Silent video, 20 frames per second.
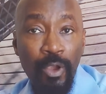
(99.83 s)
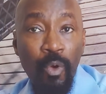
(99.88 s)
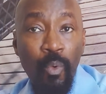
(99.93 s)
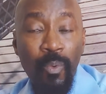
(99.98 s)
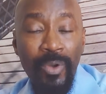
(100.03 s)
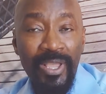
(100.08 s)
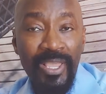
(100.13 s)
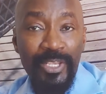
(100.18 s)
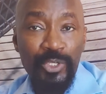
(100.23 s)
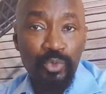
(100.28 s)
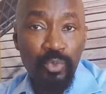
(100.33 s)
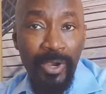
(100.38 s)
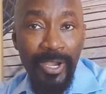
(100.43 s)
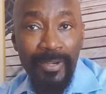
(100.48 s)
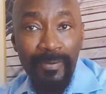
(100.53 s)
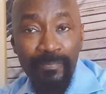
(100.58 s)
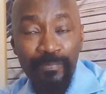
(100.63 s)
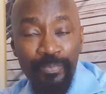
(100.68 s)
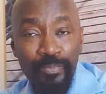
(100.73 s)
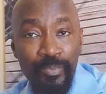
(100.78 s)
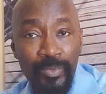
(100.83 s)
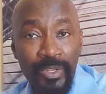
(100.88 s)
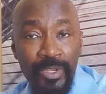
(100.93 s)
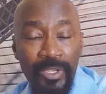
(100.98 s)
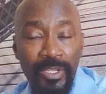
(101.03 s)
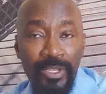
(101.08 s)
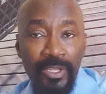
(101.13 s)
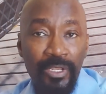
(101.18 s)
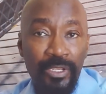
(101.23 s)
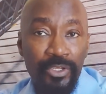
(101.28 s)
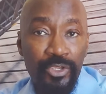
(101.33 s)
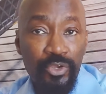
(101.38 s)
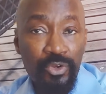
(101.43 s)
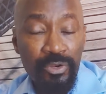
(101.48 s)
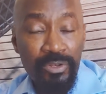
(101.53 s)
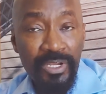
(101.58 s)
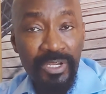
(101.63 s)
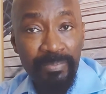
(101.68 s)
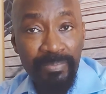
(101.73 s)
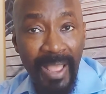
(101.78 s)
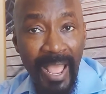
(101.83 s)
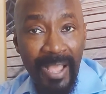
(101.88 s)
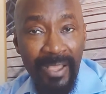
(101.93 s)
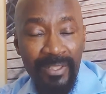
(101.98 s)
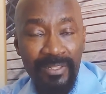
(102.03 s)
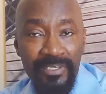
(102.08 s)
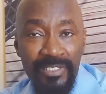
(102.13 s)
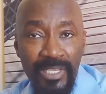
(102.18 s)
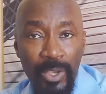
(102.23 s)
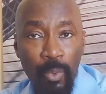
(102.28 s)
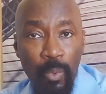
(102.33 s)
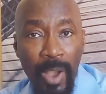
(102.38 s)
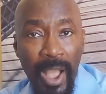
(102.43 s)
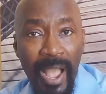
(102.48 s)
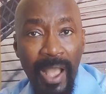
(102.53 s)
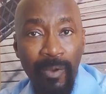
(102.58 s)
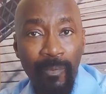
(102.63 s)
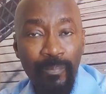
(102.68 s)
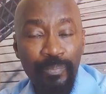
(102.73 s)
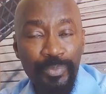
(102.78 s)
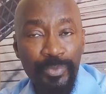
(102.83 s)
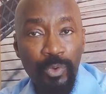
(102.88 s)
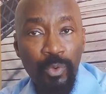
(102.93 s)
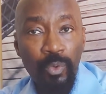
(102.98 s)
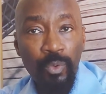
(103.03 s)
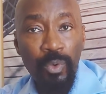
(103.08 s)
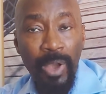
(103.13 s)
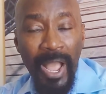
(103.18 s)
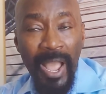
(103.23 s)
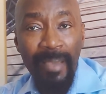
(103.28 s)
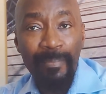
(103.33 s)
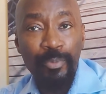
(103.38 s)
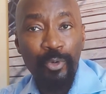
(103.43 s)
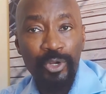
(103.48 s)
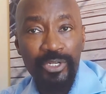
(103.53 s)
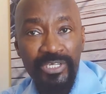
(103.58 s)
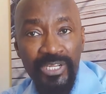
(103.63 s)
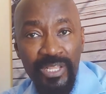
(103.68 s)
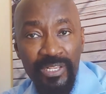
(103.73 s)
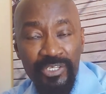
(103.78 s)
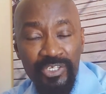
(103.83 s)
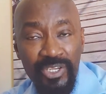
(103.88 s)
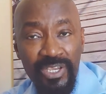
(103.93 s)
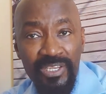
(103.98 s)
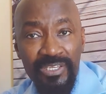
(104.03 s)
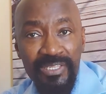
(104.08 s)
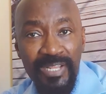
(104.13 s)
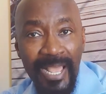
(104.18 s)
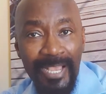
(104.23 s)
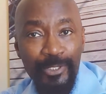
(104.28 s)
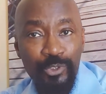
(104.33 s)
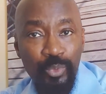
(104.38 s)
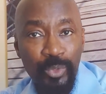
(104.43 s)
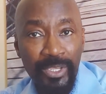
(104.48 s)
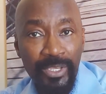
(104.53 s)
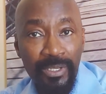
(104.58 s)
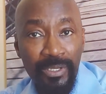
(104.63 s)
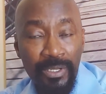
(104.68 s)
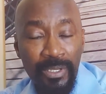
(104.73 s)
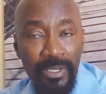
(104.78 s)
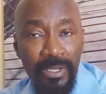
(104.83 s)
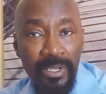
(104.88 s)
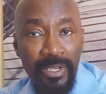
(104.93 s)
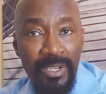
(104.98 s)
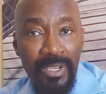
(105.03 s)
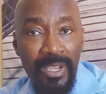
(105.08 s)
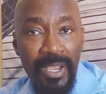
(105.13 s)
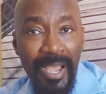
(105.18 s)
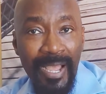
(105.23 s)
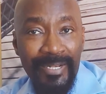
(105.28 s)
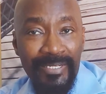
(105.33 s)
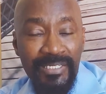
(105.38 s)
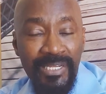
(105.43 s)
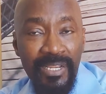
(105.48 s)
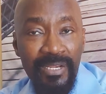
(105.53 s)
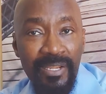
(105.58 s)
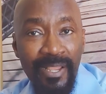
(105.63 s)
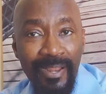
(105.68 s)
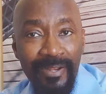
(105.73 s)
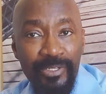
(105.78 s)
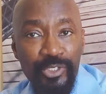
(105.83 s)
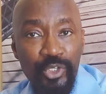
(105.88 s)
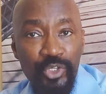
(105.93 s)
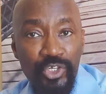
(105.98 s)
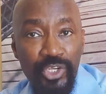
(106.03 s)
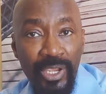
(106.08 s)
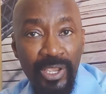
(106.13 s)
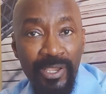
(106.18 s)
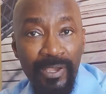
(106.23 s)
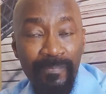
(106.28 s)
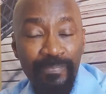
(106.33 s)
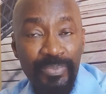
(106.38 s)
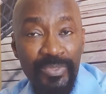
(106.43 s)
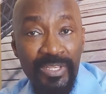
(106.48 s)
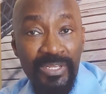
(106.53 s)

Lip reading: Well, guess what? You look back and say, wow, I bought 10 shares last week at $10 a share.